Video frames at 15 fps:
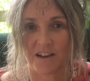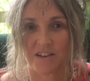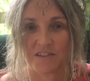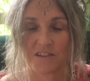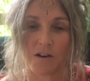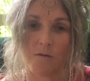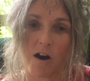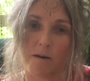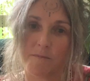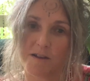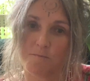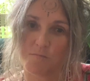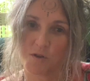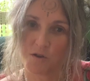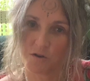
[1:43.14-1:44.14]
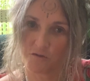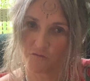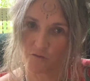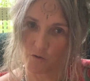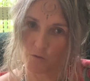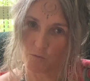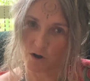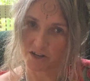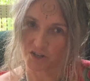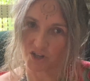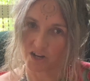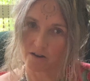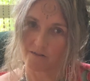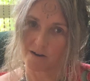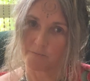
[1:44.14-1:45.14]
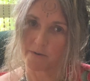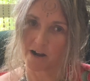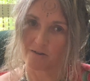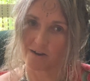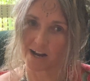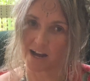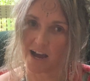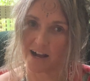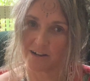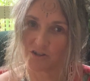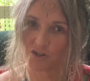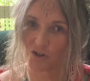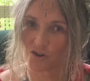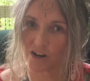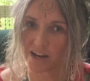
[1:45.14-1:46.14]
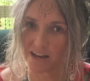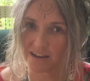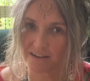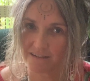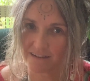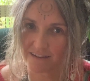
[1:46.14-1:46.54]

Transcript: So I'm in beautiful Wanjerabara country.